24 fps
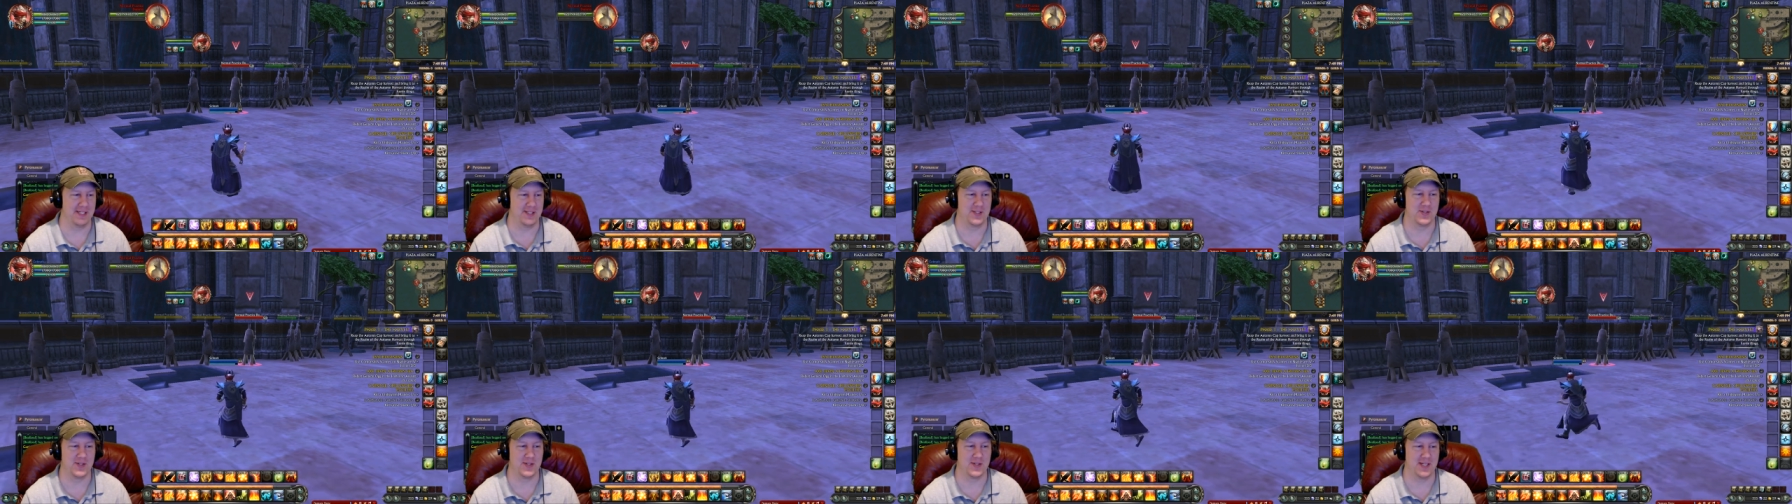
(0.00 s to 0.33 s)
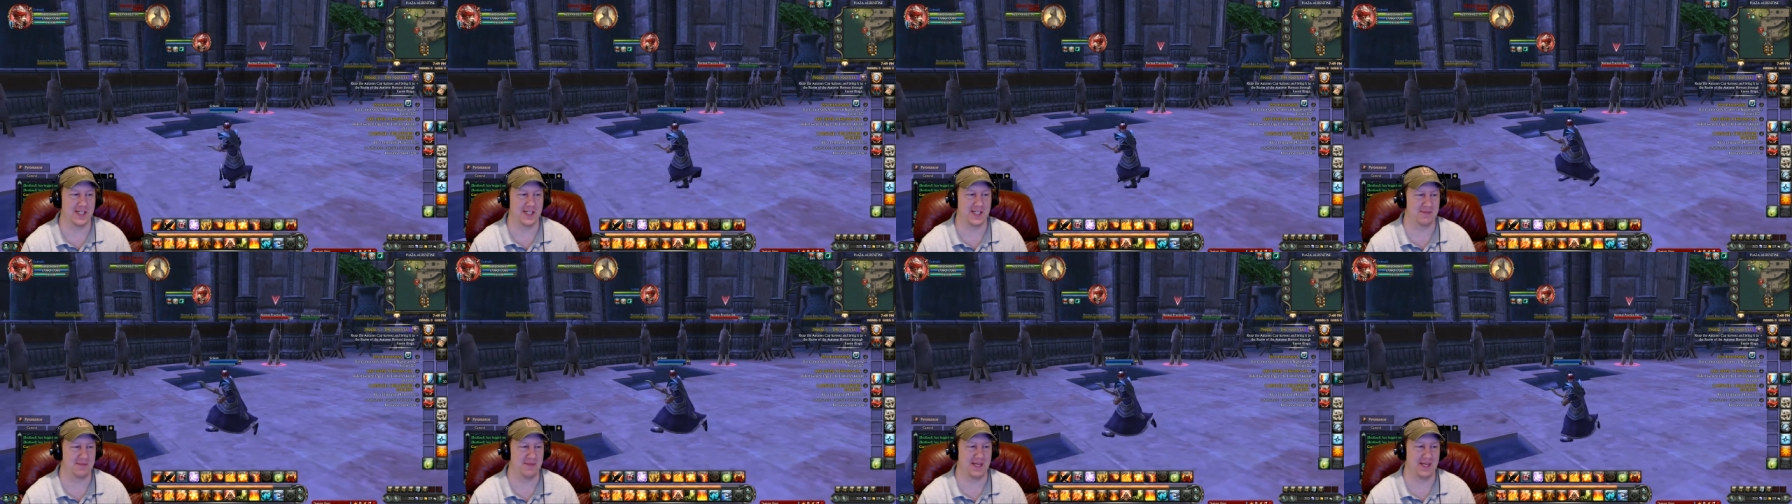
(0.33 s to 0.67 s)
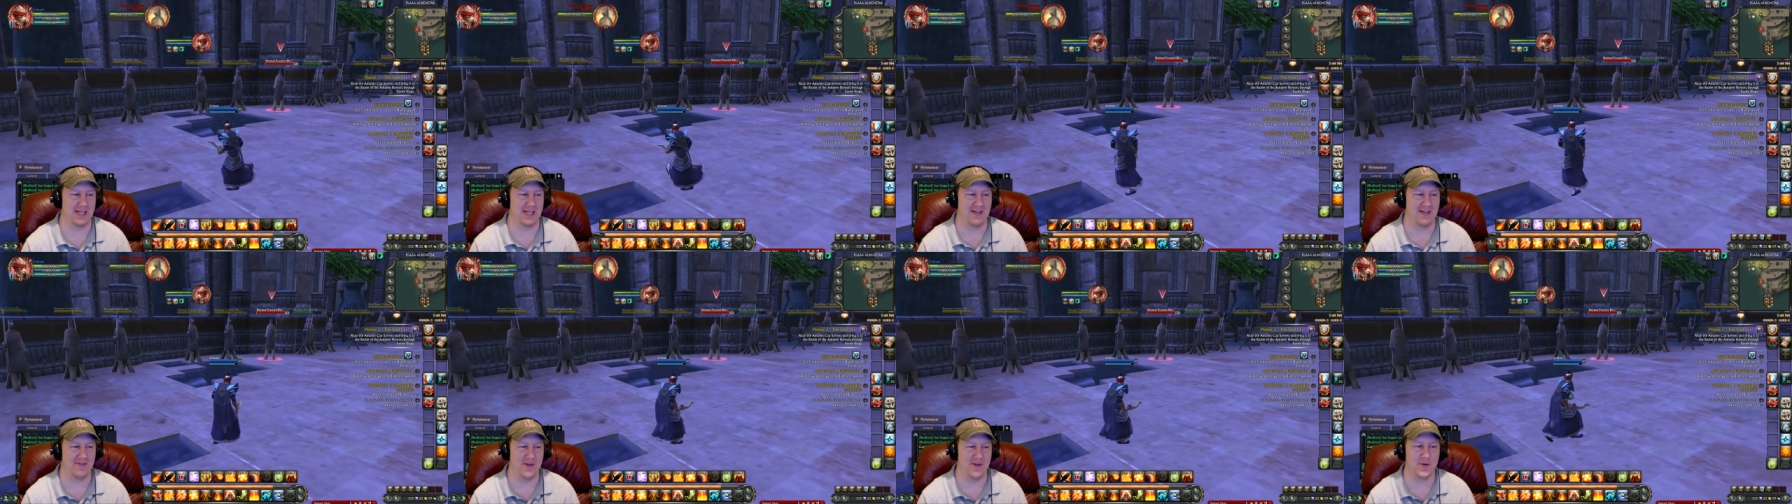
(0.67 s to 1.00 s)
Trust
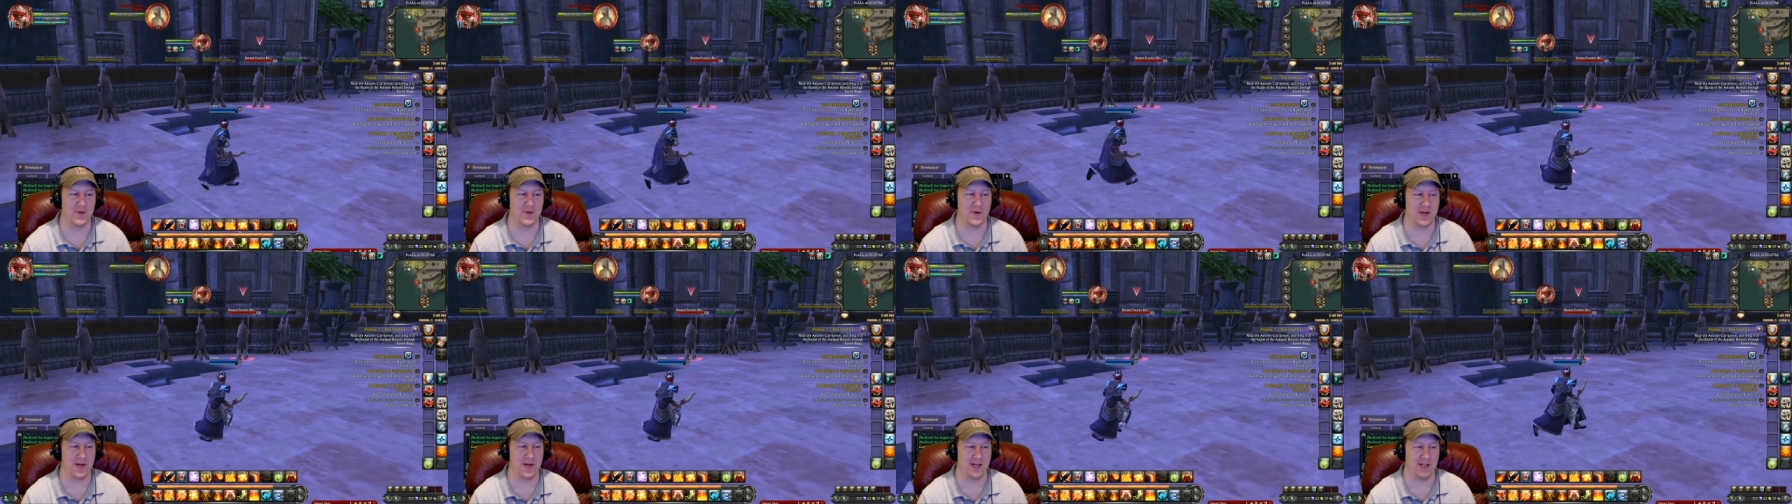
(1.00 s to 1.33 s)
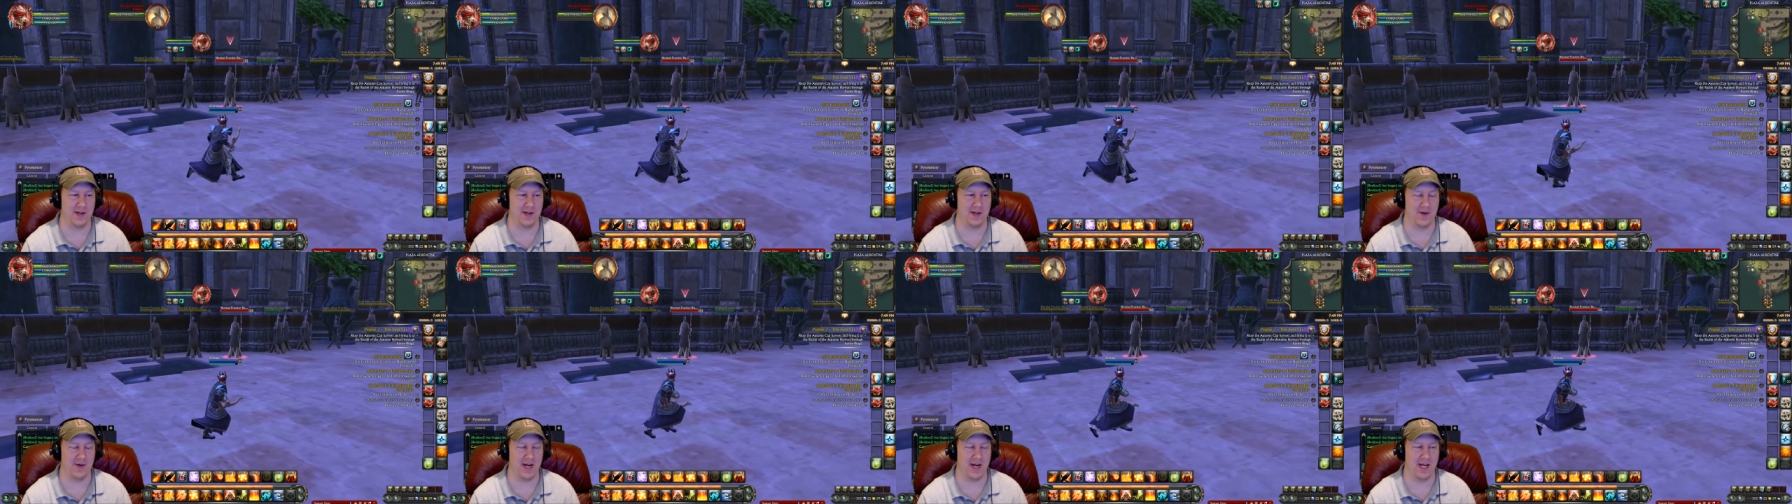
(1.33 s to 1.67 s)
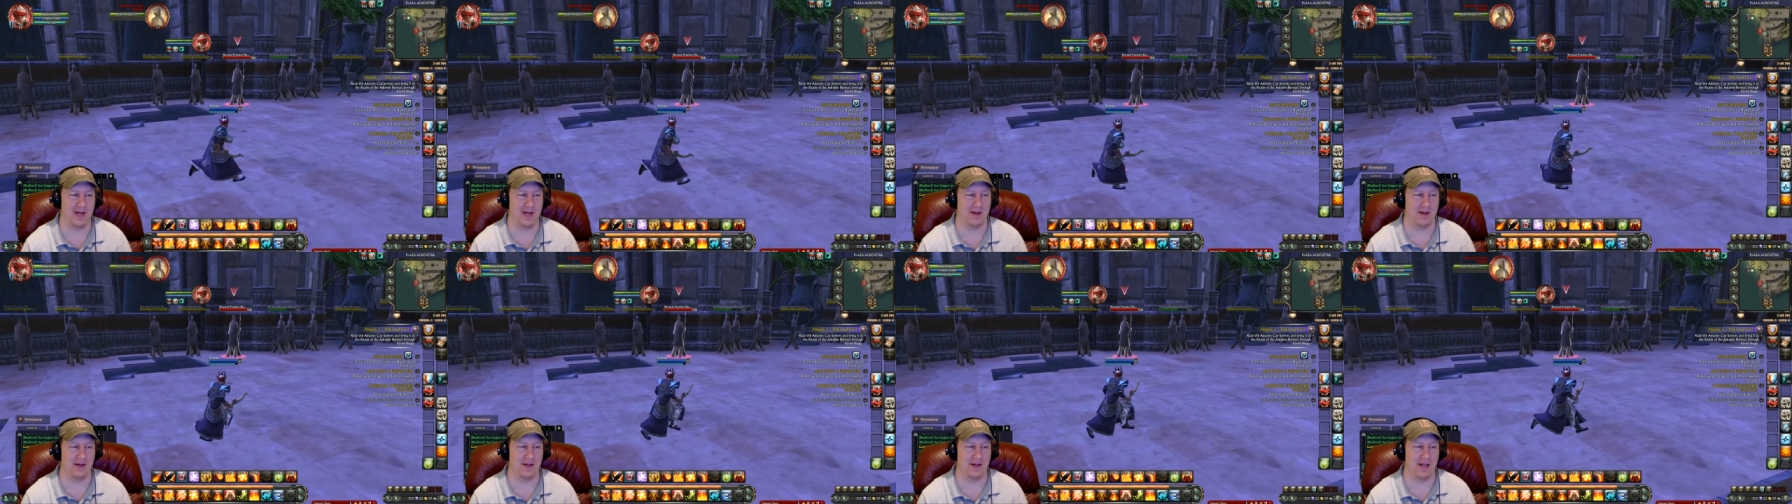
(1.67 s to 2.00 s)
me, if you're running
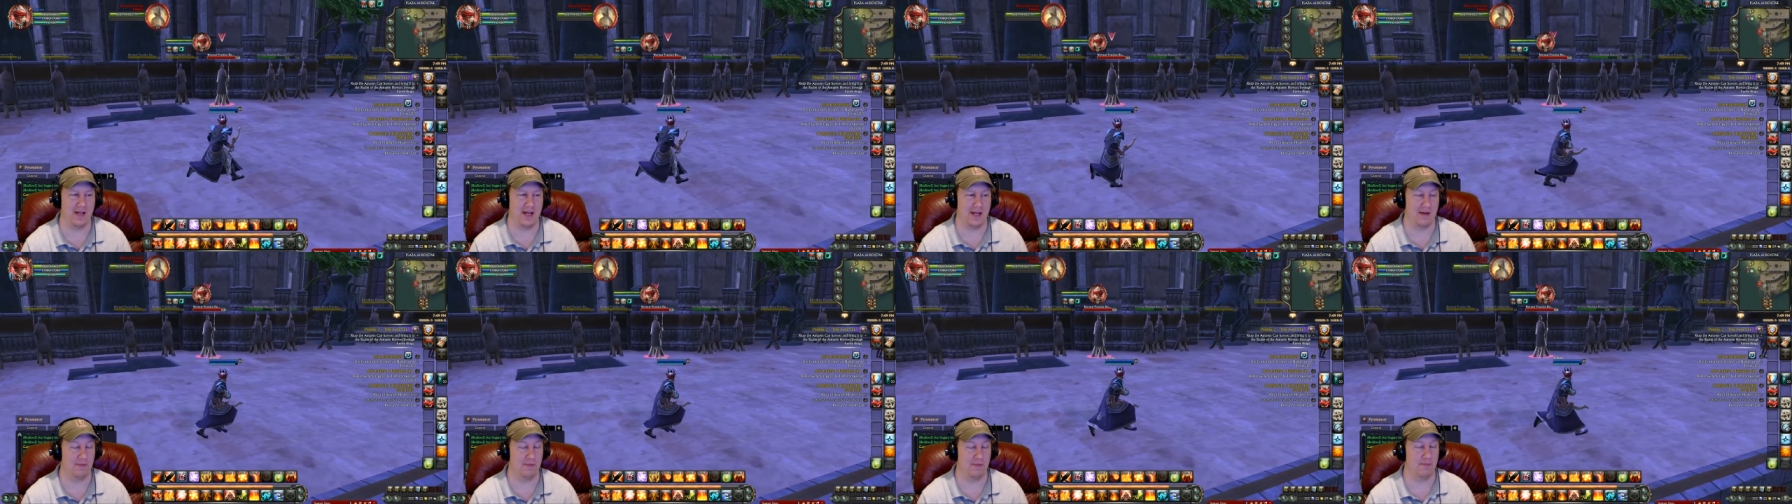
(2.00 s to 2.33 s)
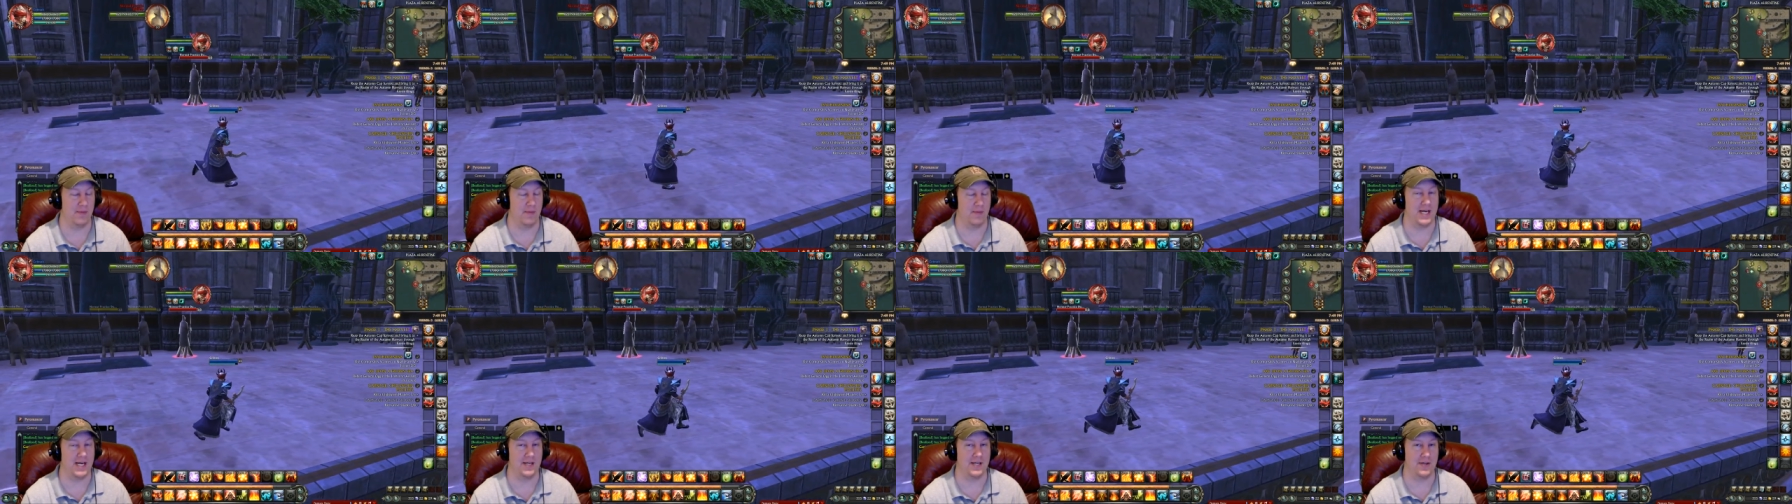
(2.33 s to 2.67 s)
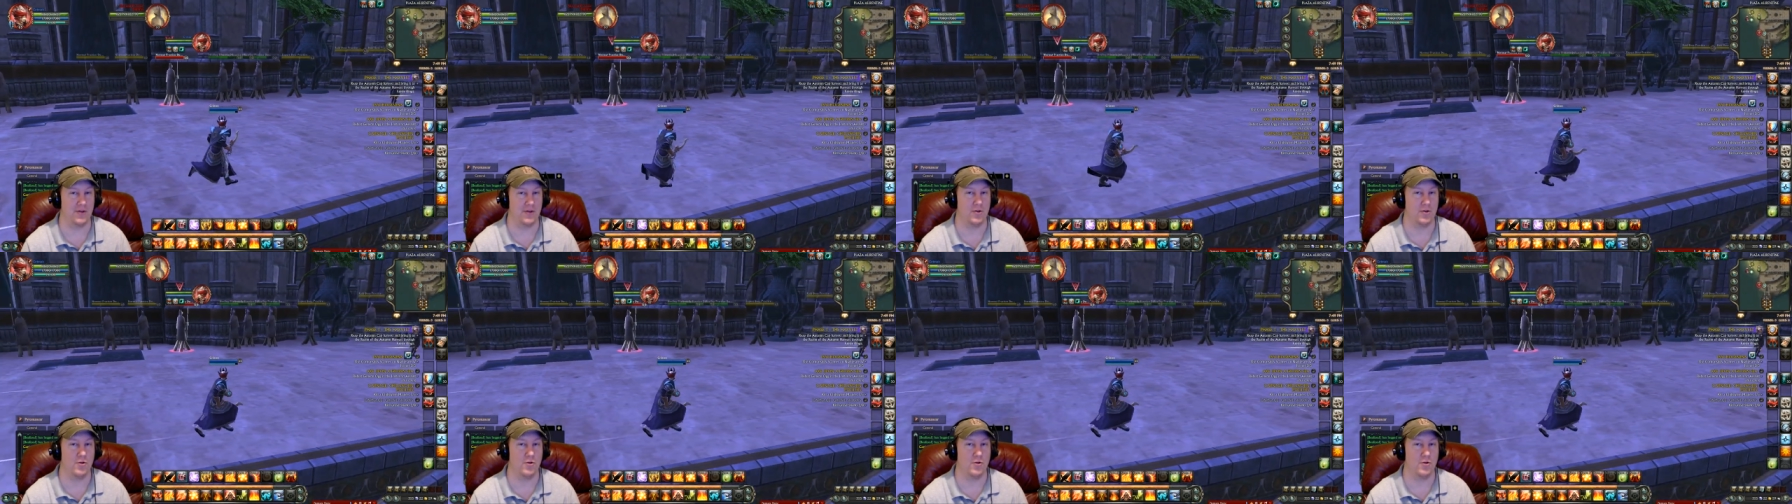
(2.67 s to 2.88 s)
around, and mind you,